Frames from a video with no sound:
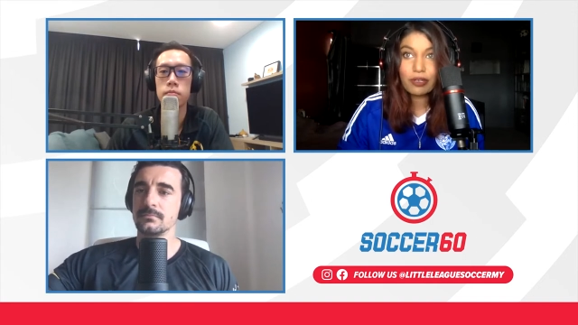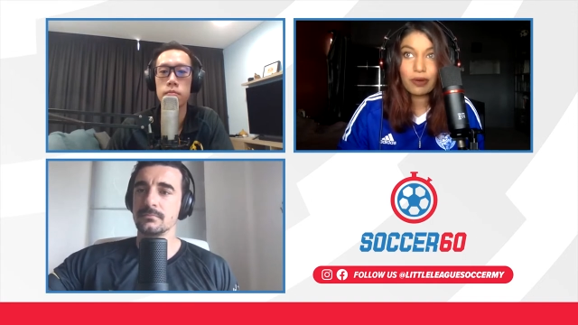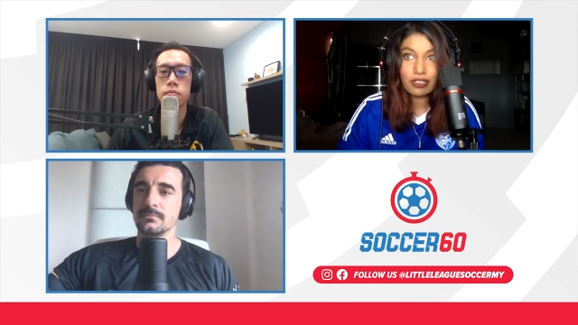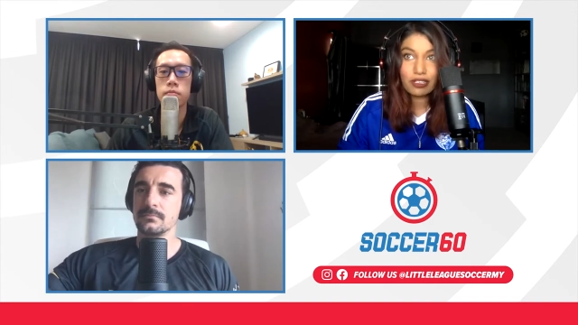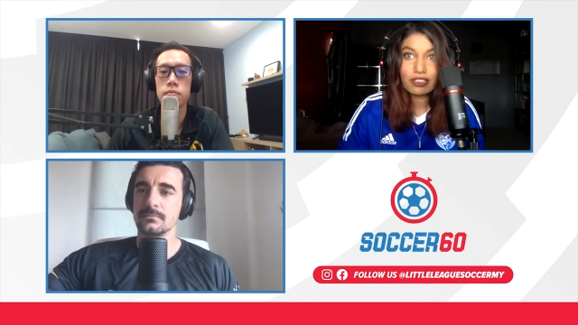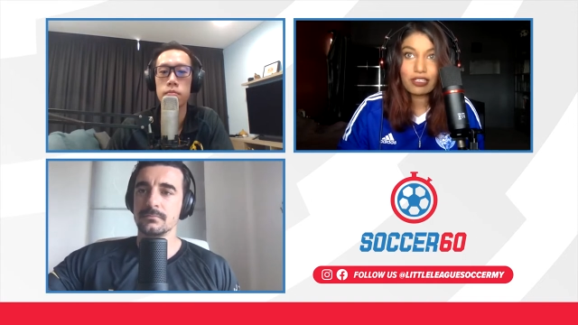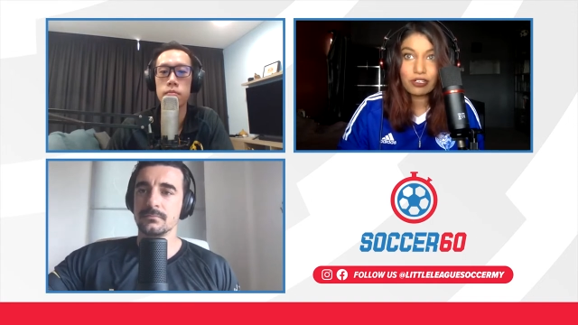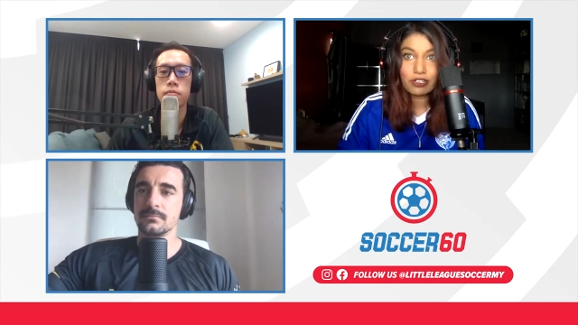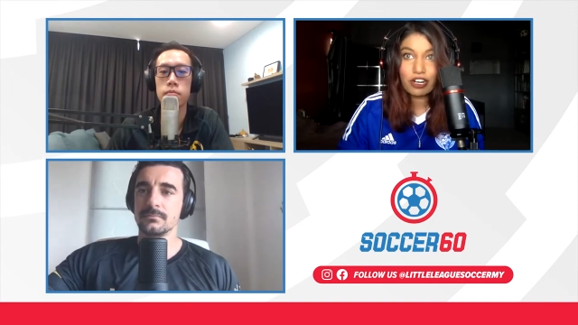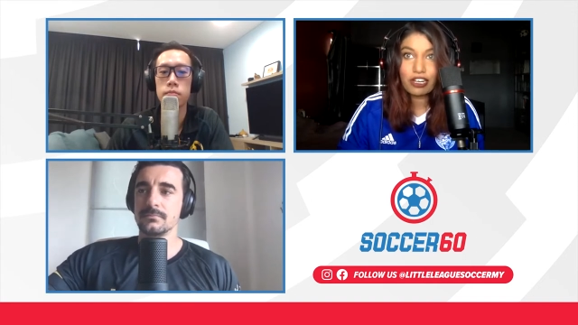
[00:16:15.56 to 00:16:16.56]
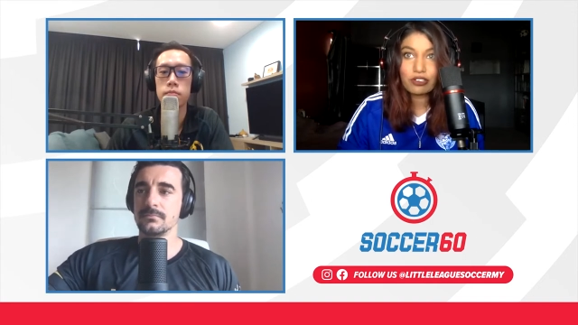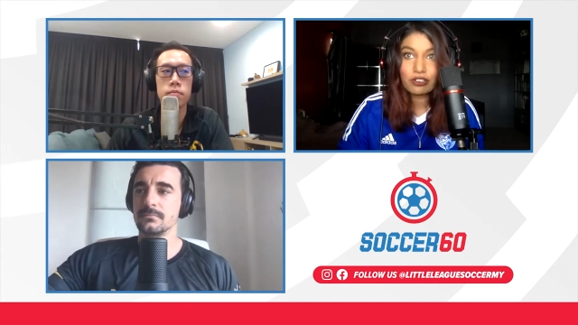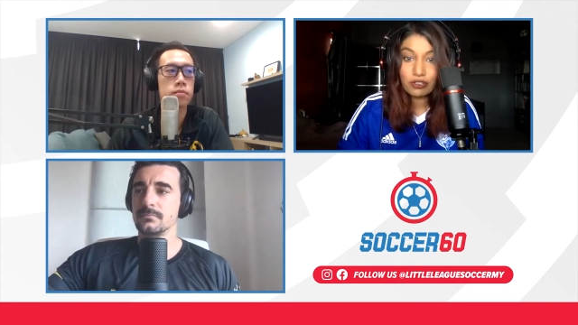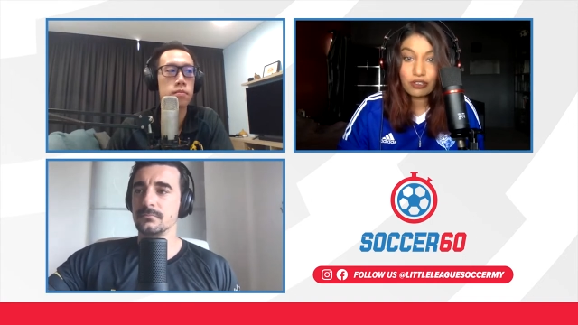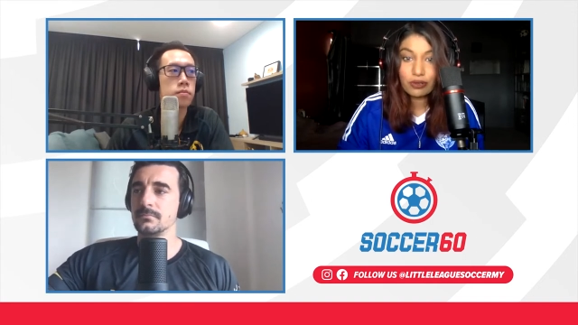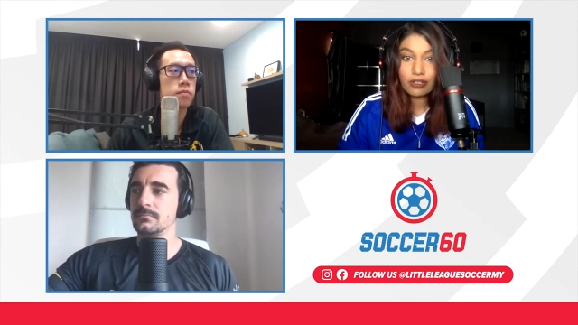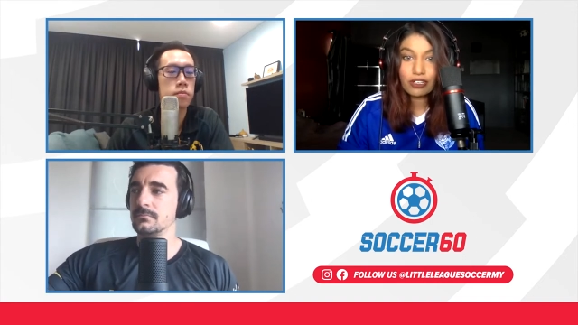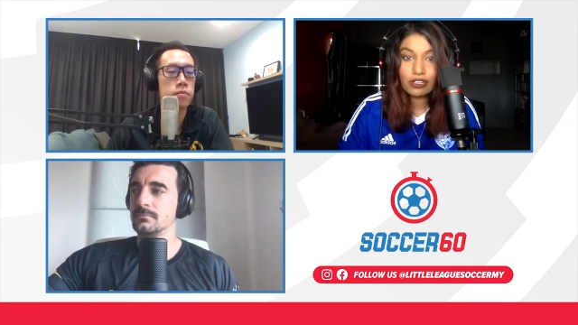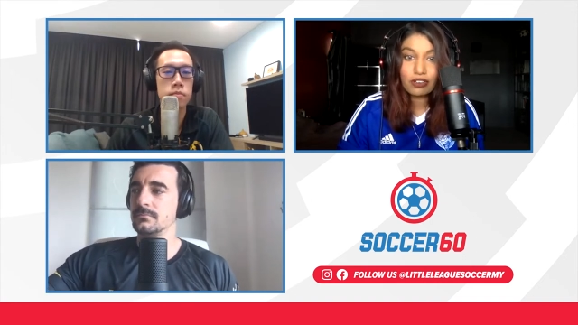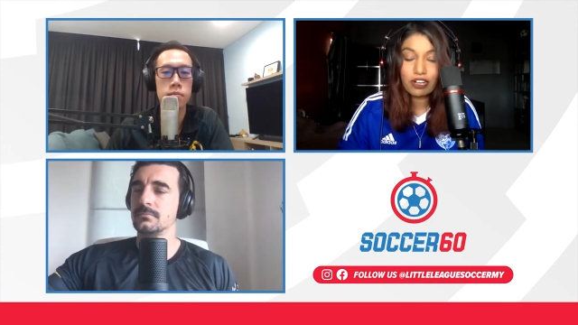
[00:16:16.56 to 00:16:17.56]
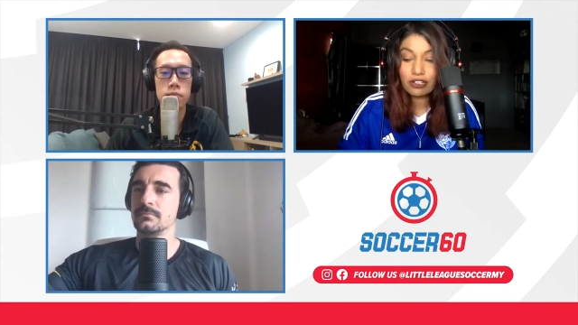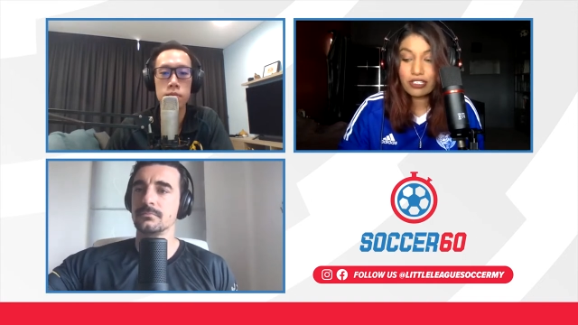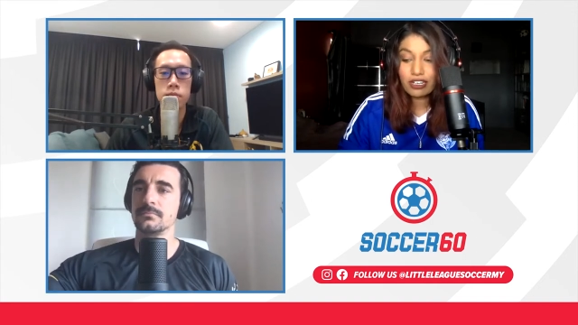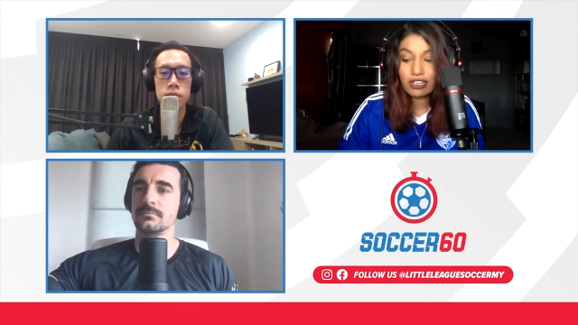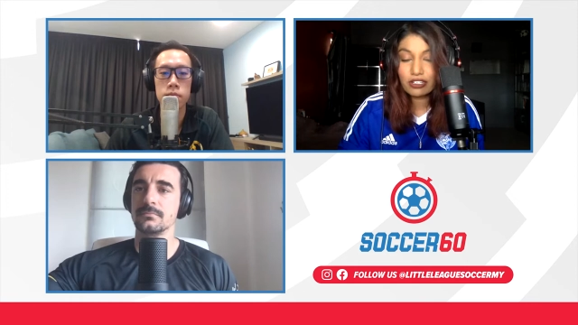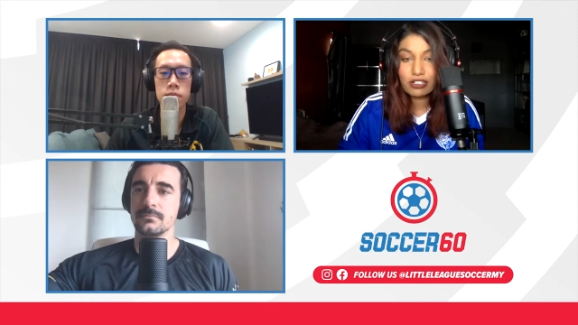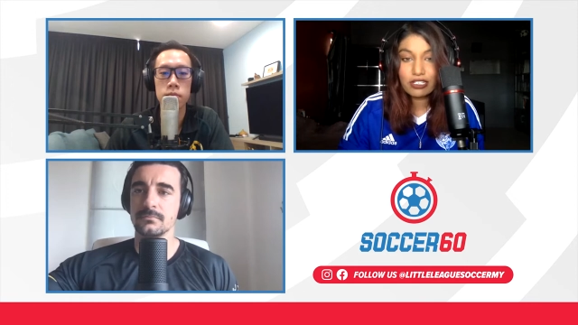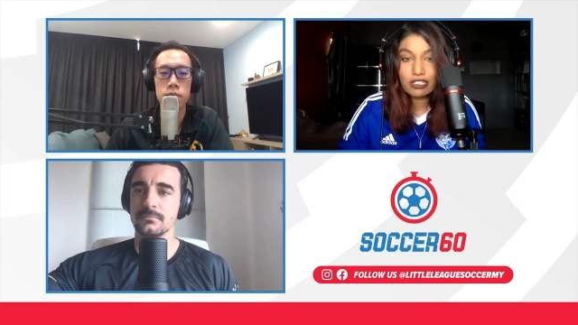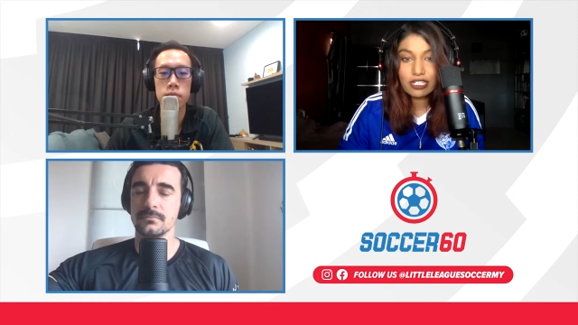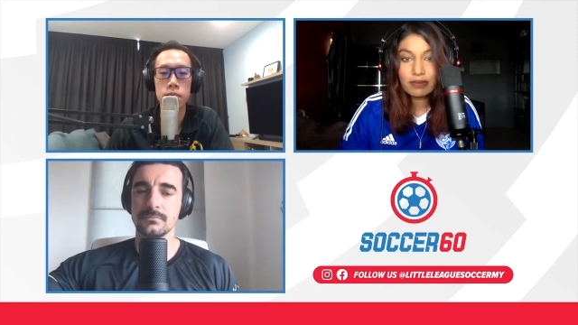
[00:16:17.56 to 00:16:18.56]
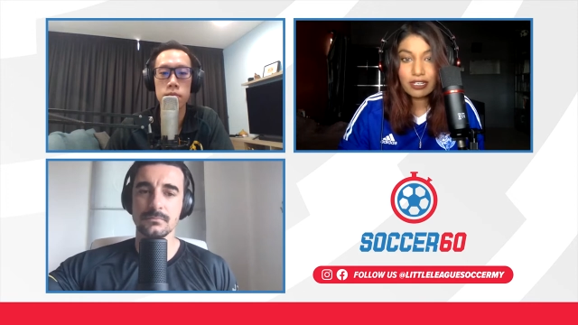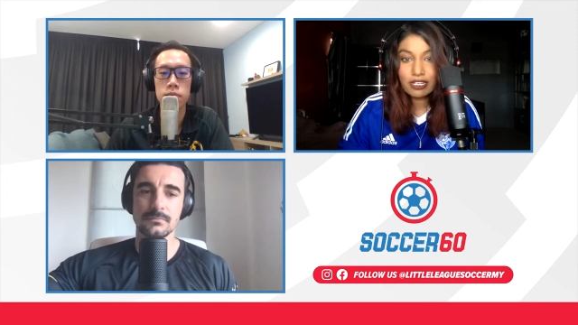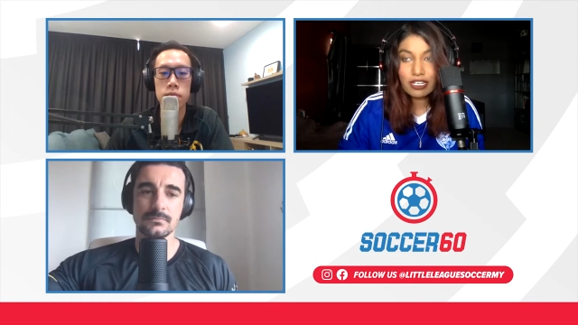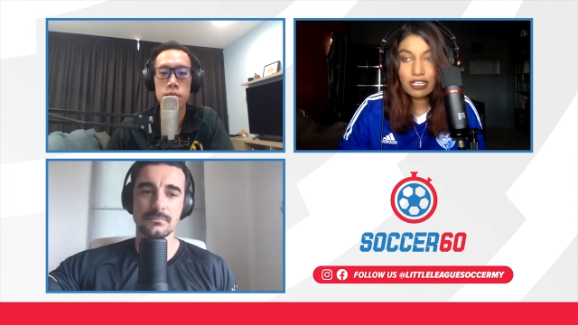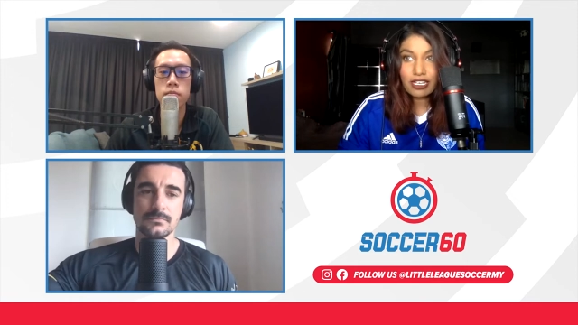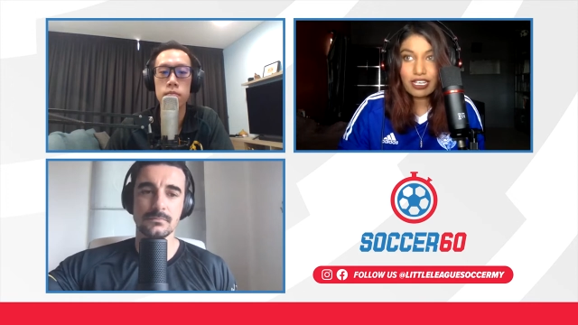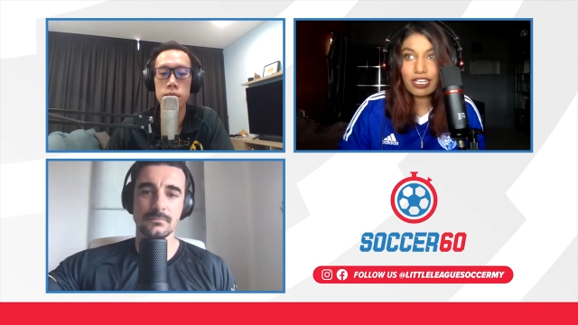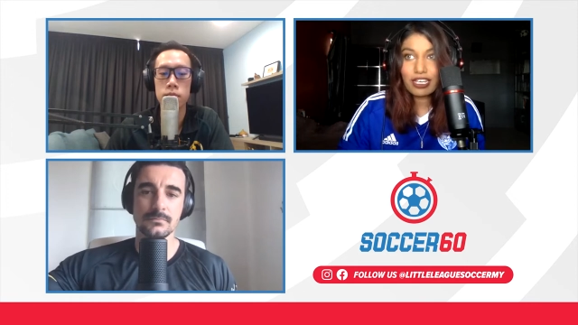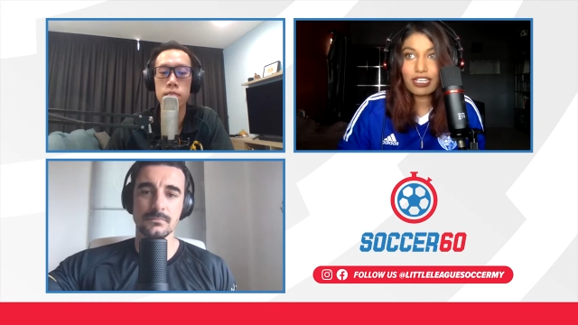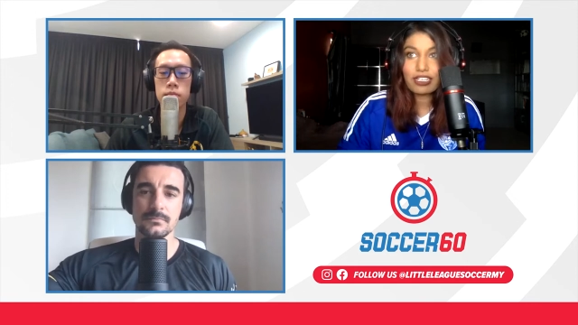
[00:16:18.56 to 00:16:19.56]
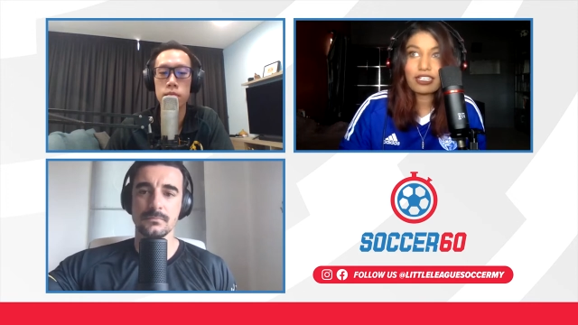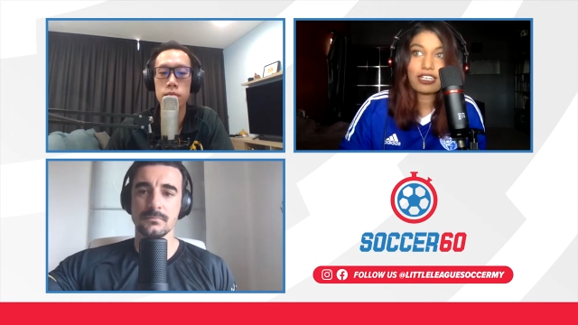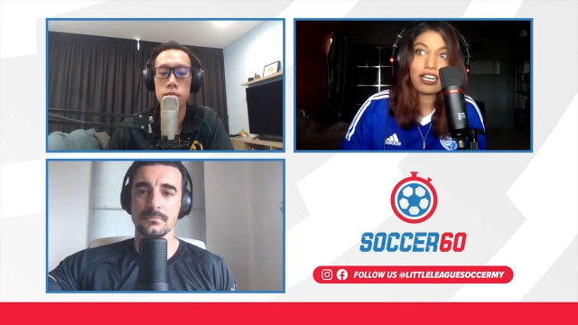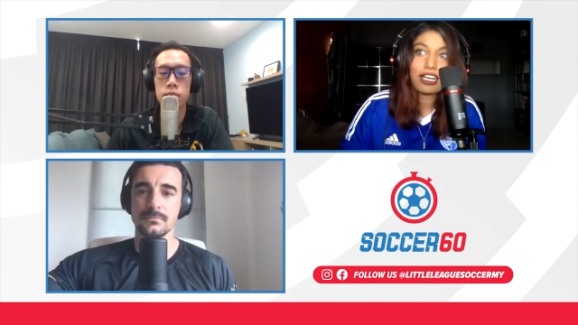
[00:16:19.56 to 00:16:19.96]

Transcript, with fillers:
Speaker 1: me what they were trying to do, you know, trying to start a girls team. And